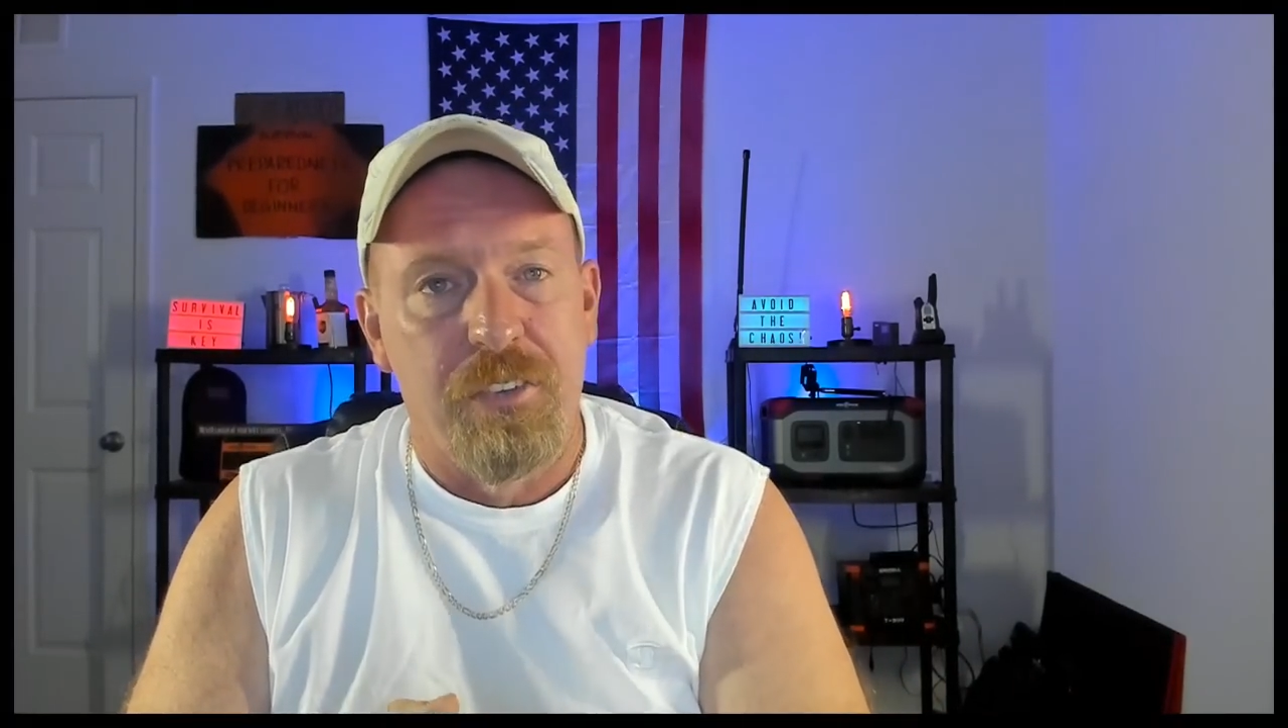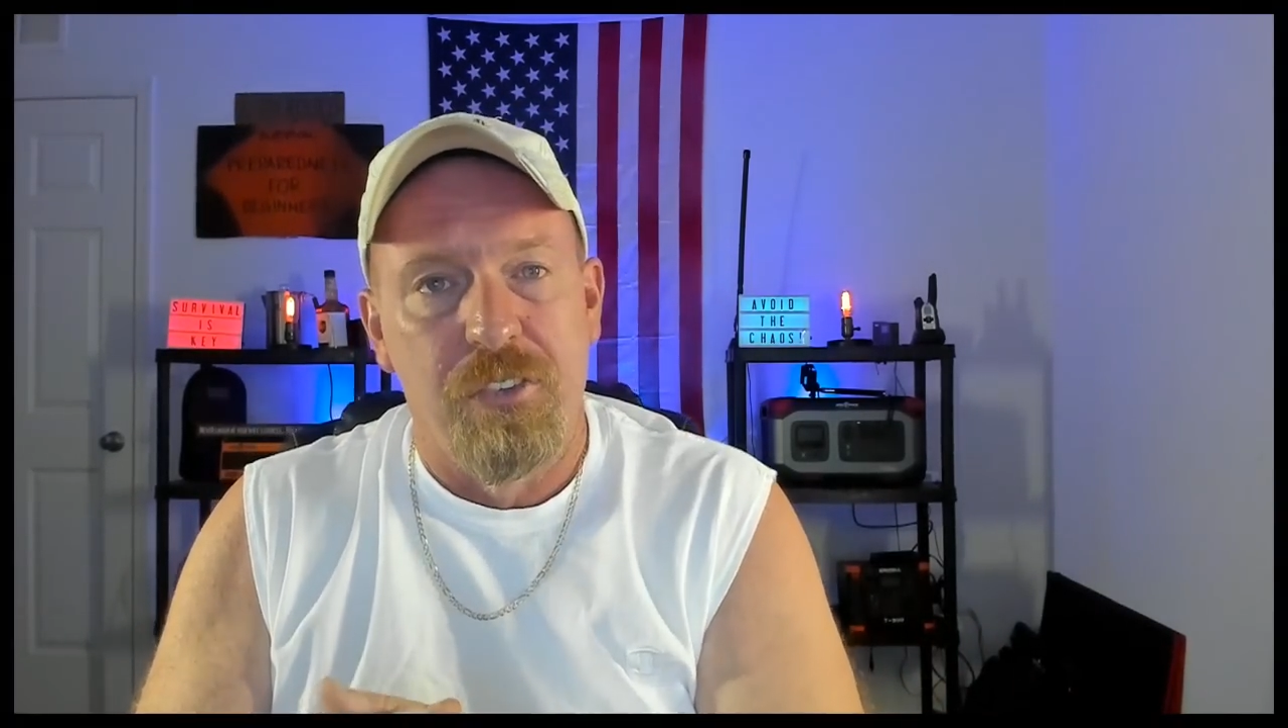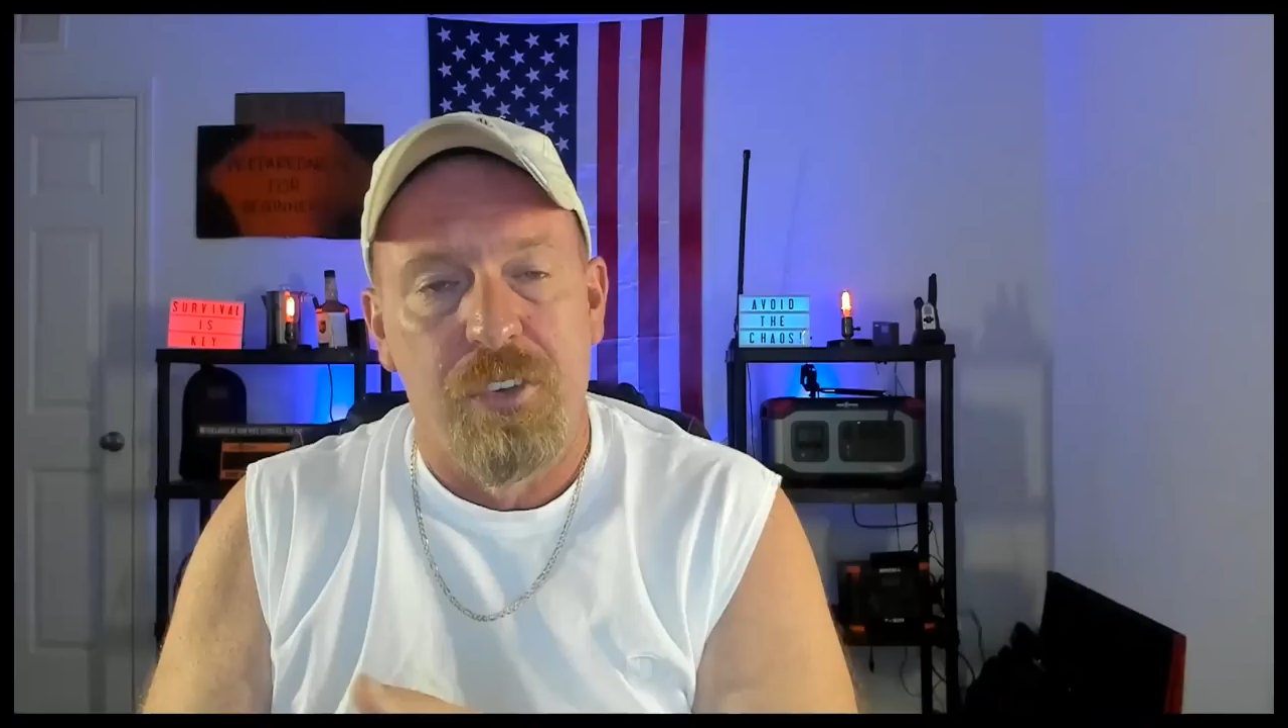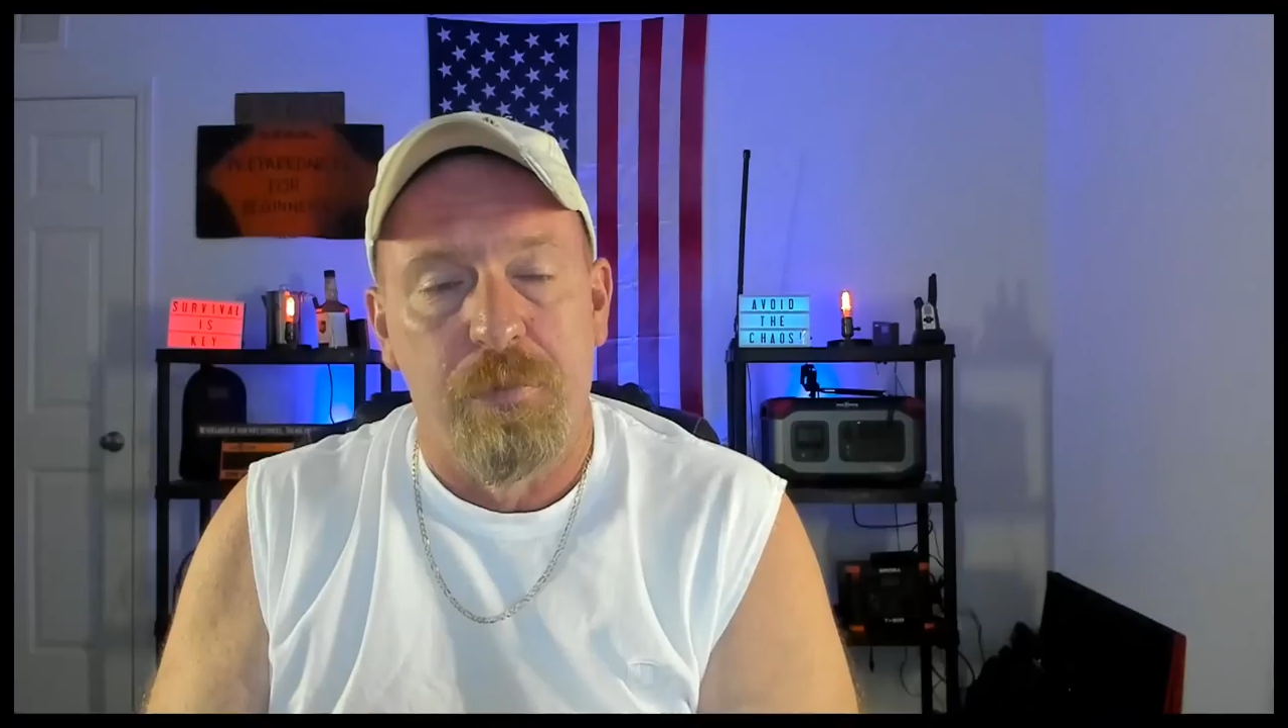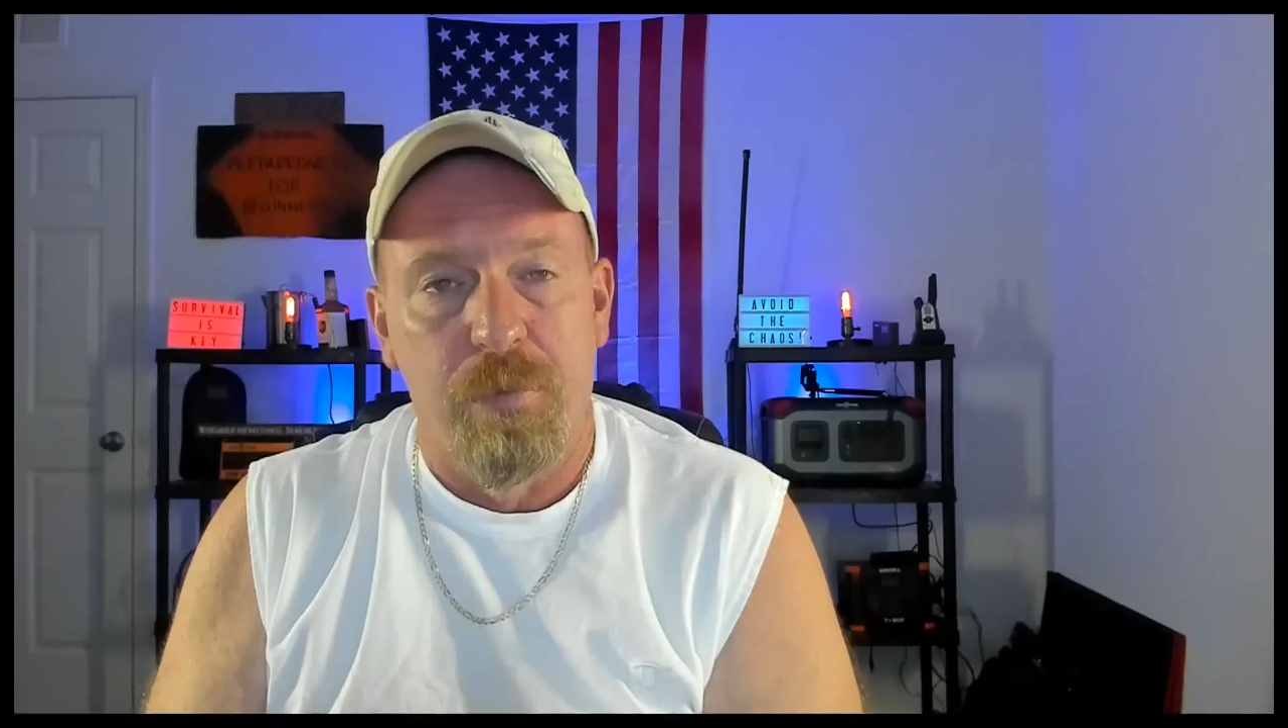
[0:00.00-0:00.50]
and
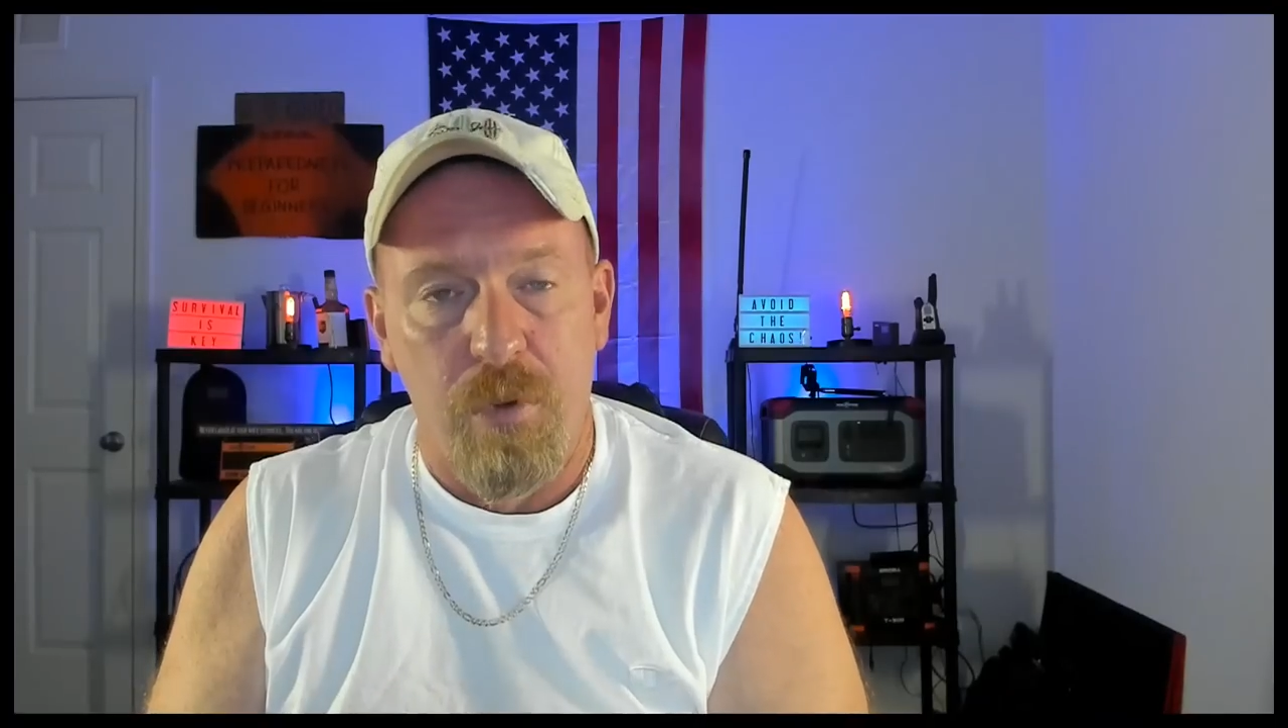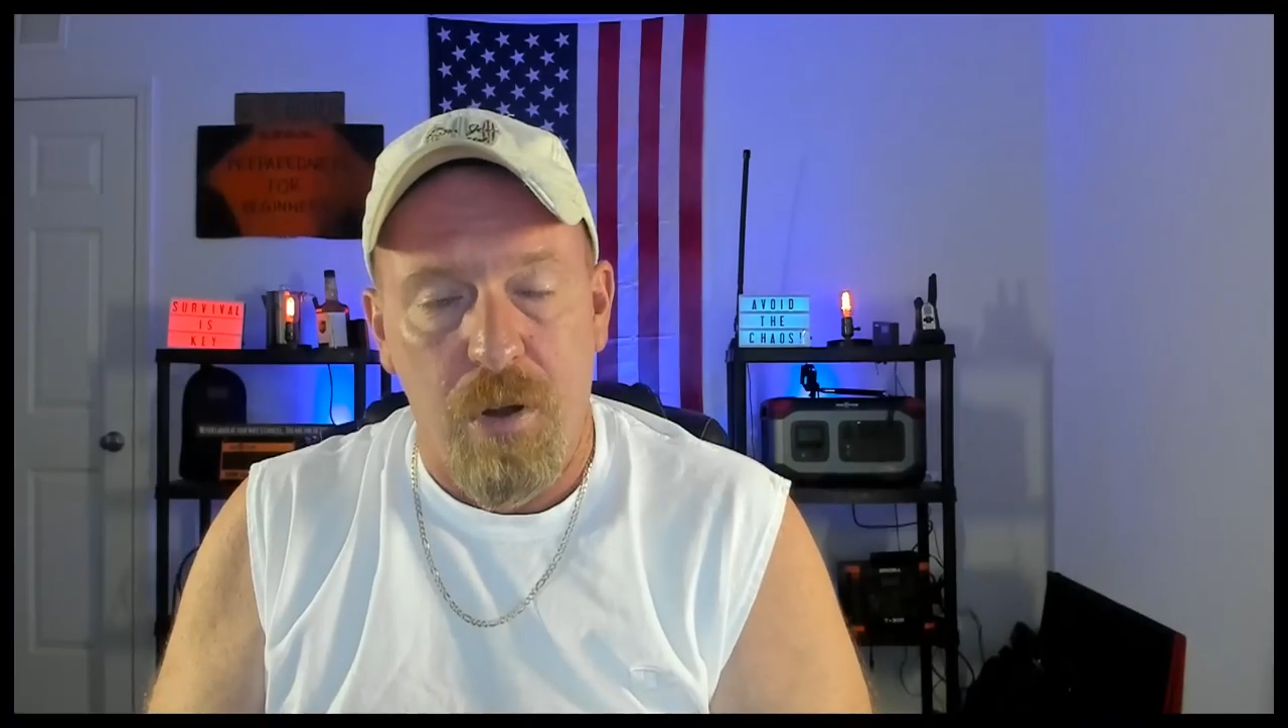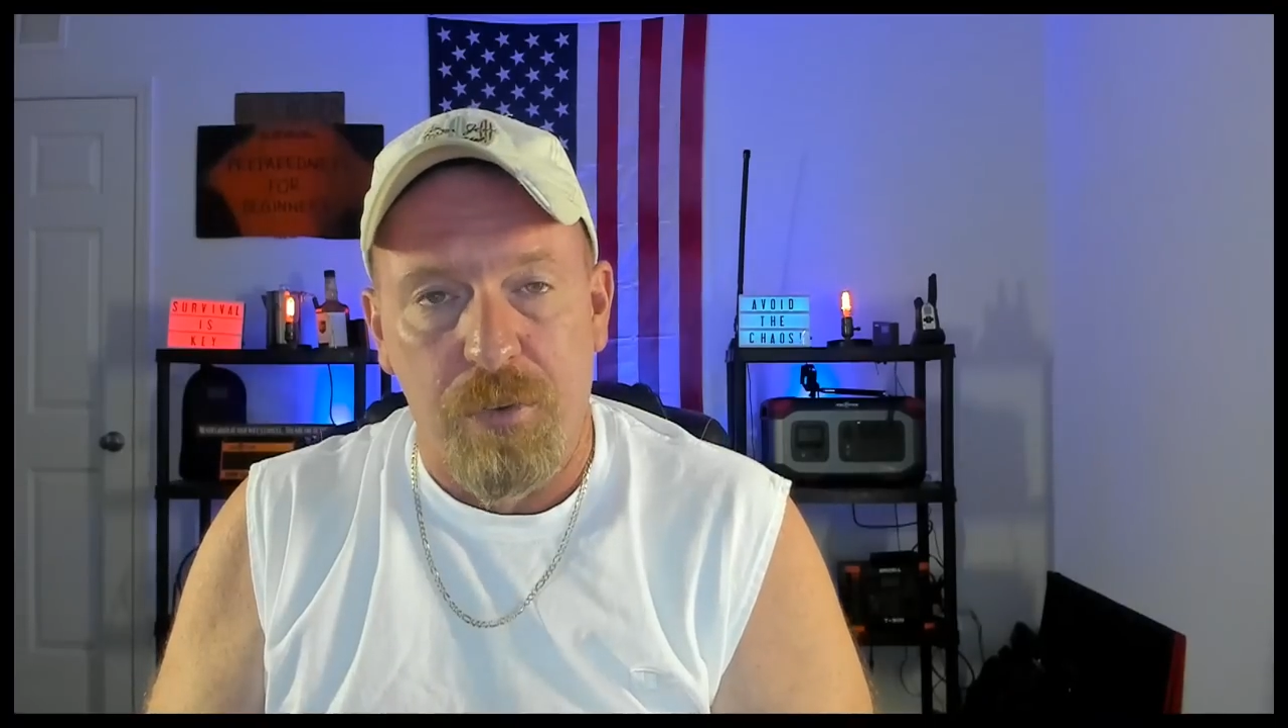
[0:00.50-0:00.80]
stuff were all